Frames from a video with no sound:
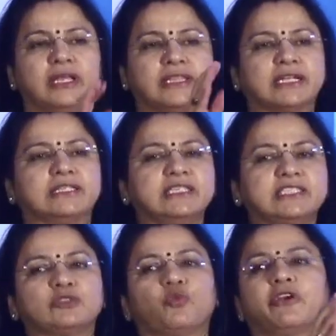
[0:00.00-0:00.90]
that this
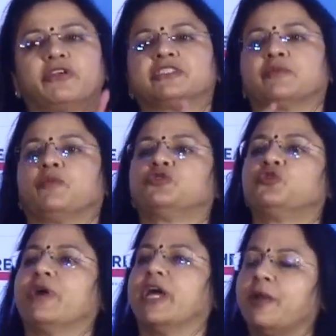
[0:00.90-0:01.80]
is what you're supposed to
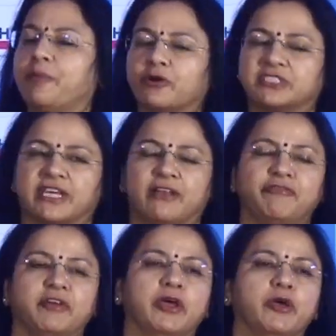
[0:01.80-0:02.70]
help yourself,
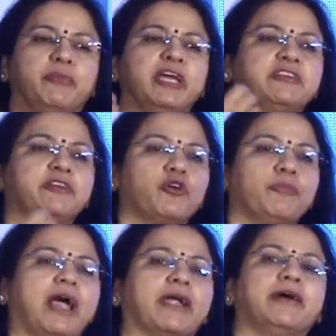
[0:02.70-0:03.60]
be it in your
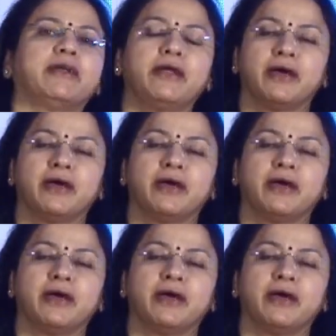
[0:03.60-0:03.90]
bladder